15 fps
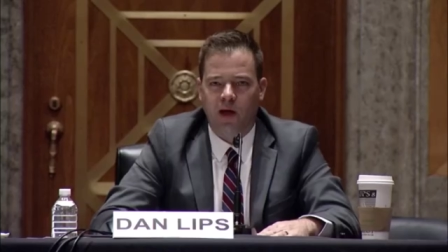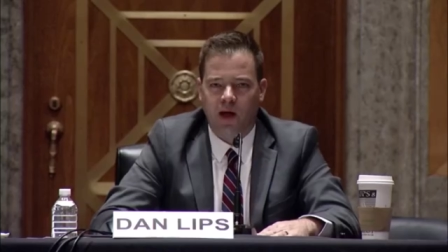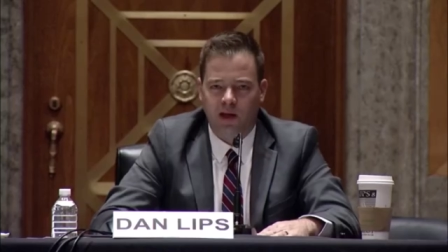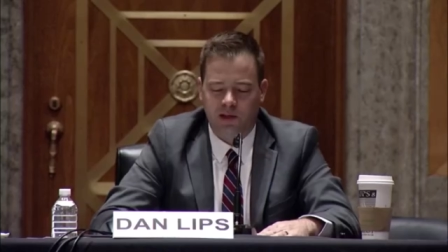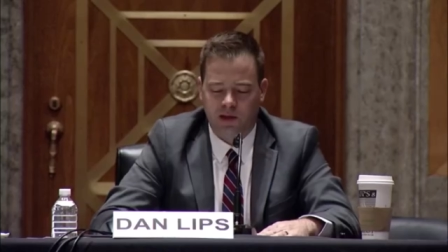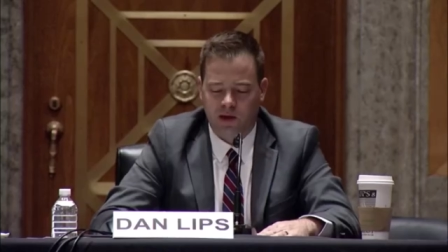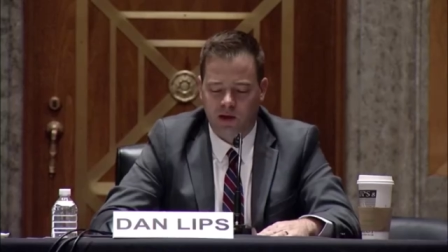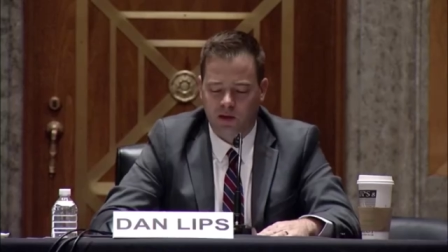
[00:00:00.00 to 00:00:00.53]

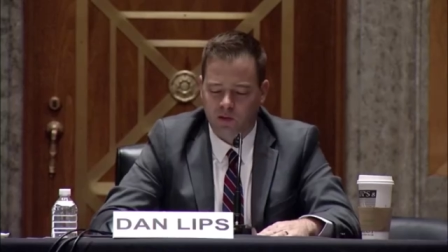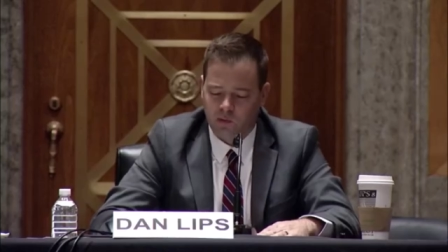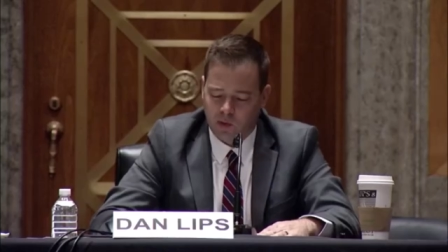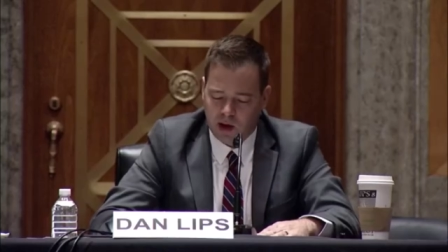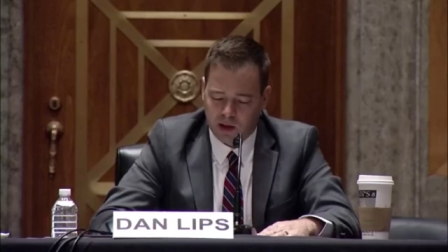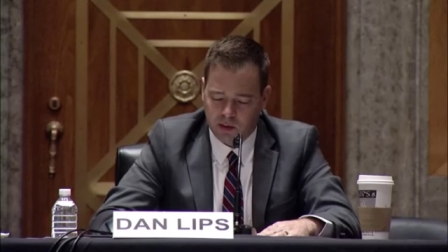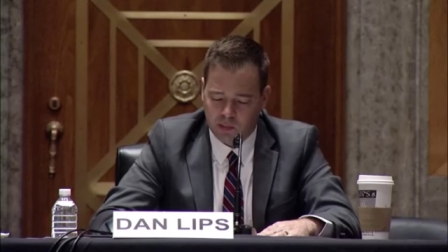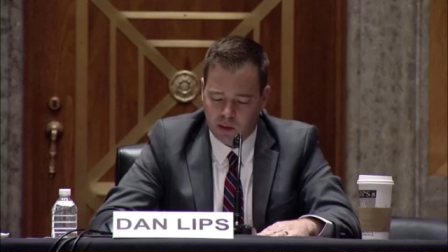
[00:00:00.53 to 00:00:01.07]
Hassan,
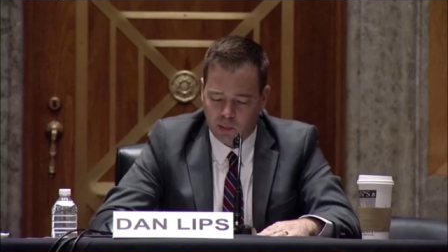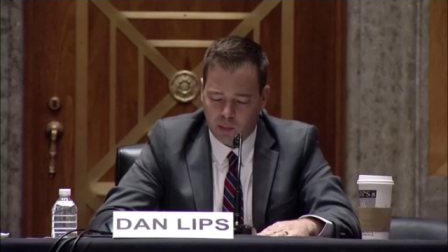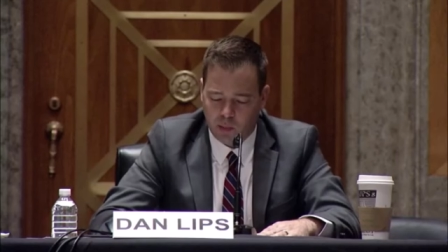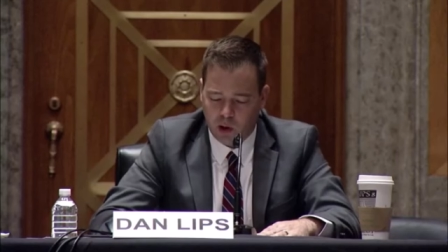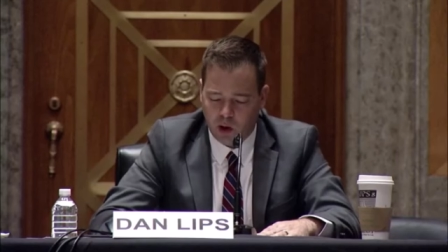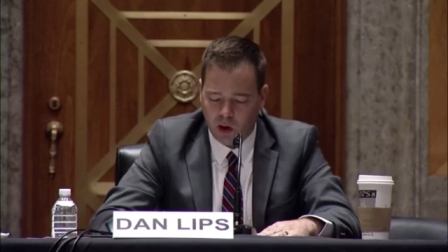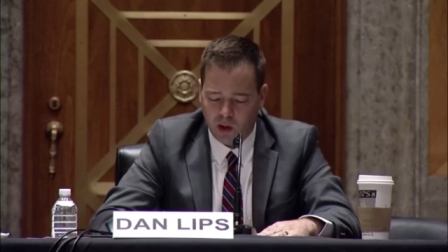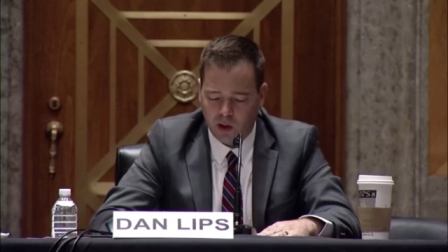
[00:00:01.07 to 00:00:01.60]
Ranking Member
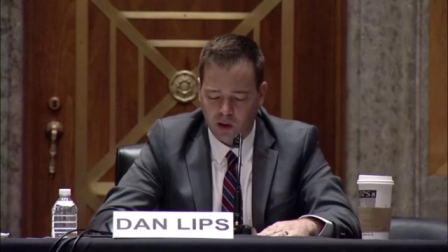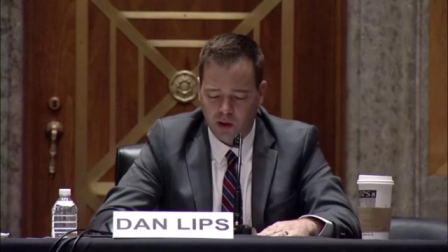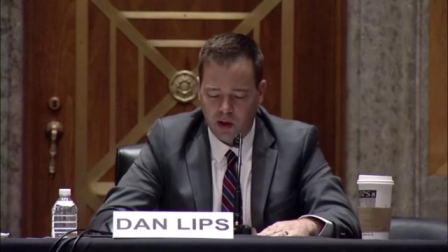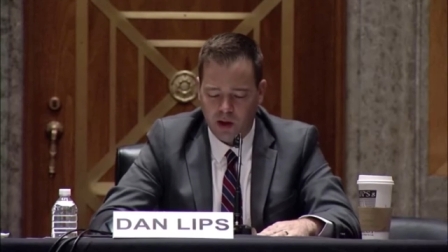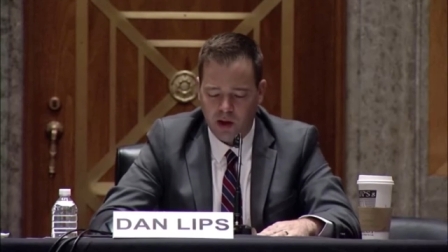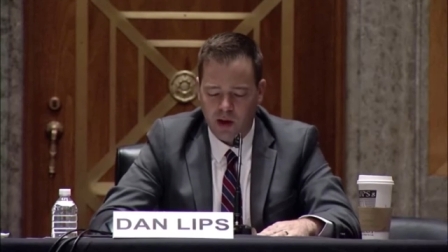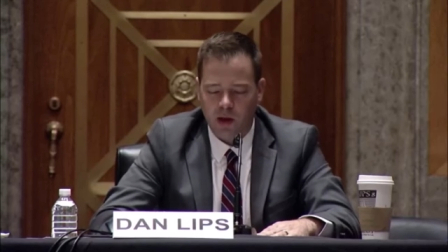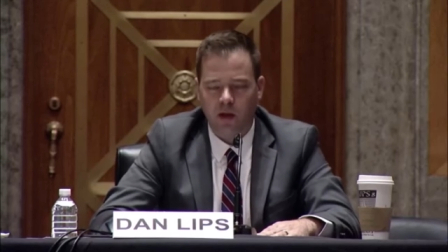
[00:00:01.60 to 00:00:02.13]
Paul,
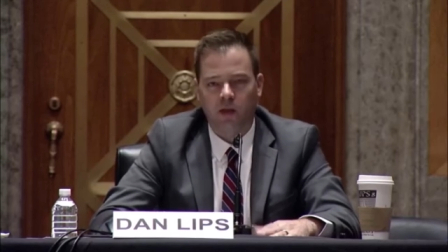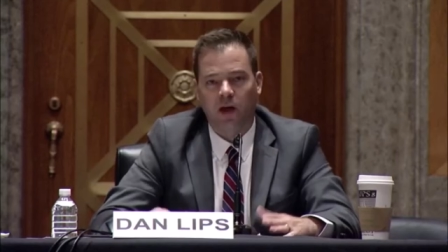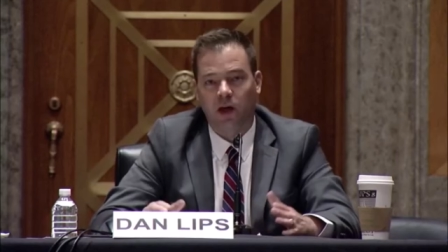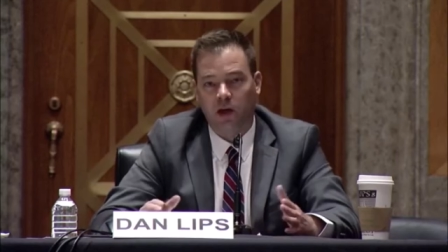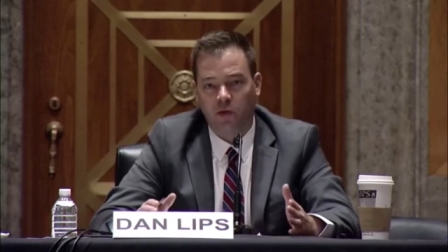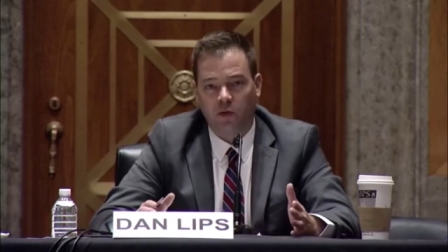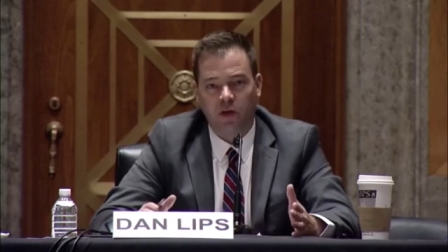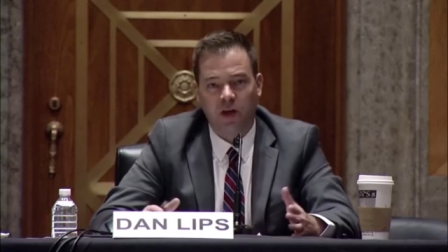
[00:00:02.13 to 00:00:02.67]

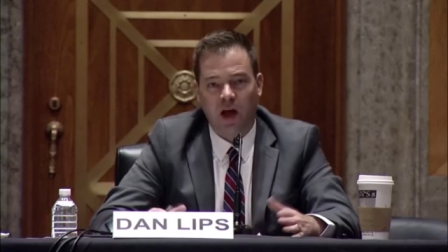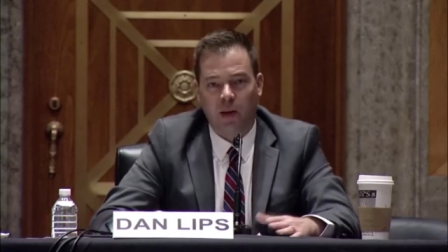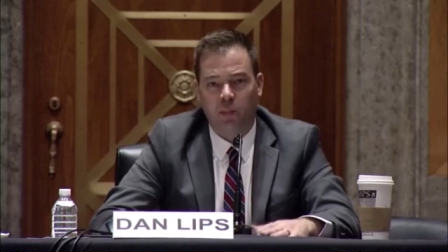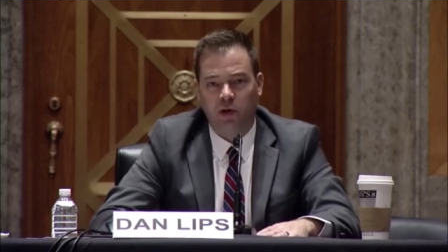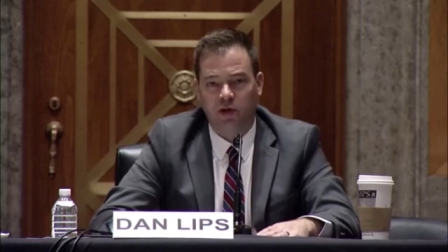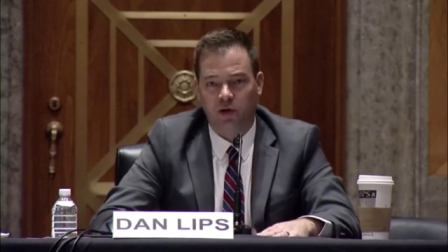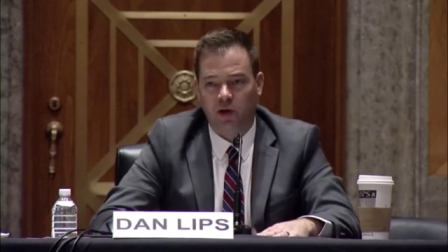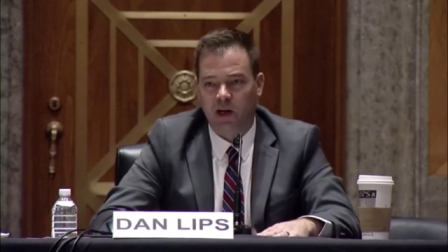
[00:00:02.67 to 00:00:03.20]
Thank you for the
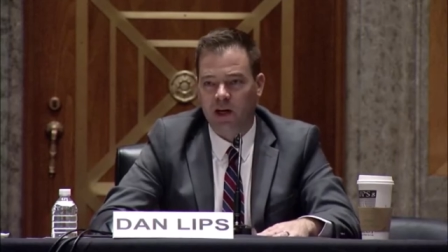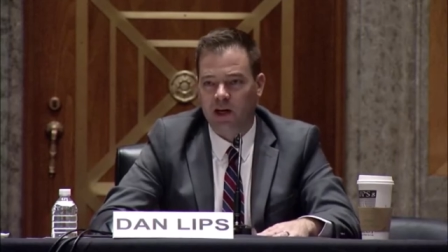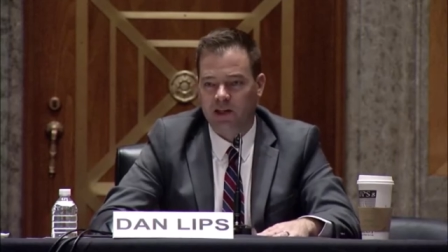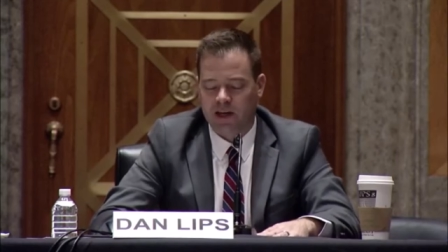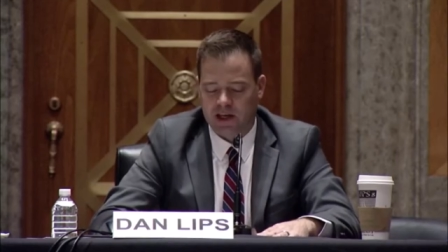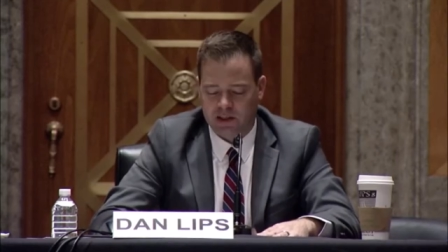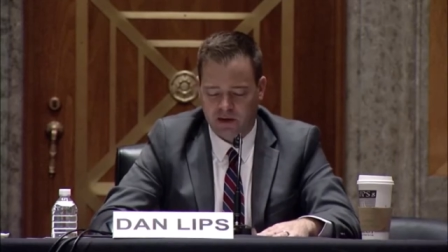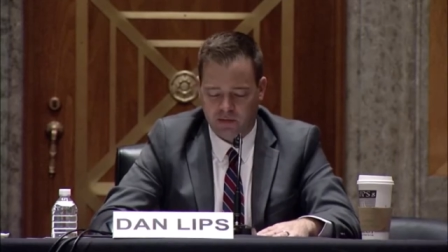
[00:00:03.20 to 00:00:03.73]
opportunity to
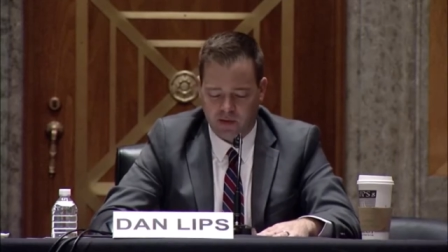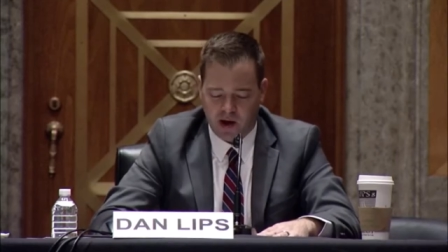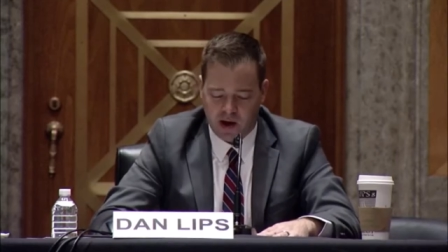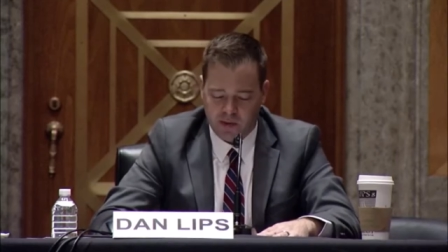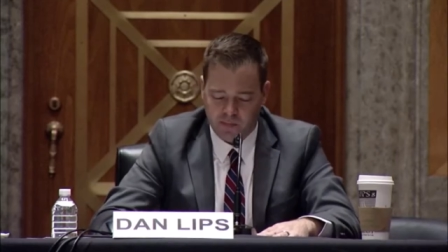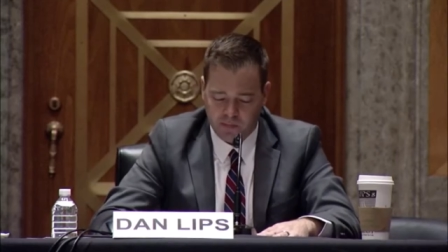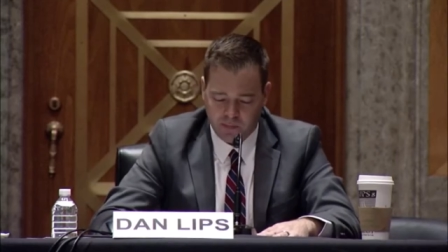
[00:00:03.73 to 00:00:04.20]
testify.